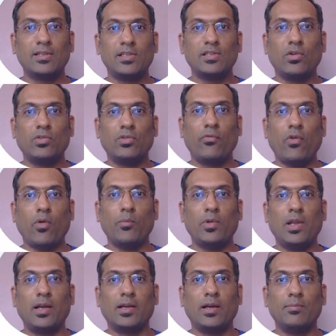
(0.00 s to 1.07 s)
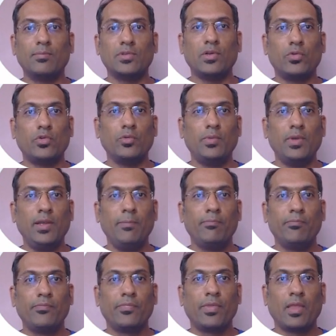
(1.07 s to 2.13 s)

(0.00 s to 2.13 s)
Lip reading: this is how the formula comes out to be.